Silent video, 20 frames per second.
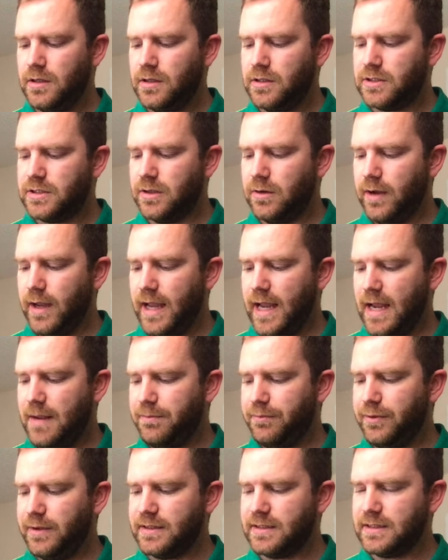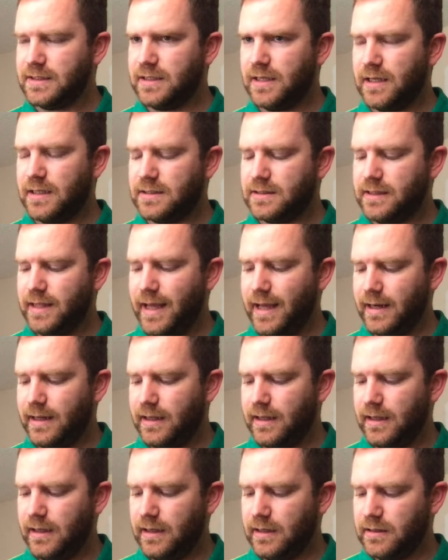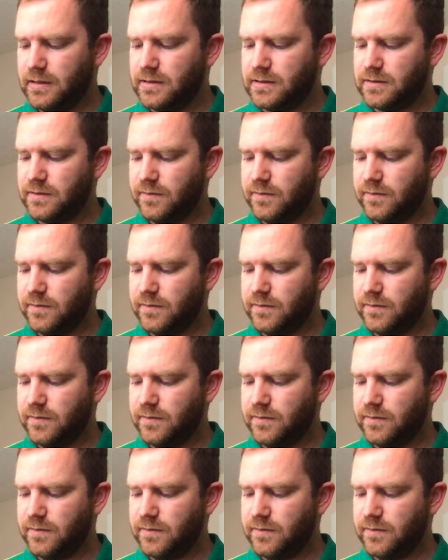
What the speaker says: So 8 plus 6, that is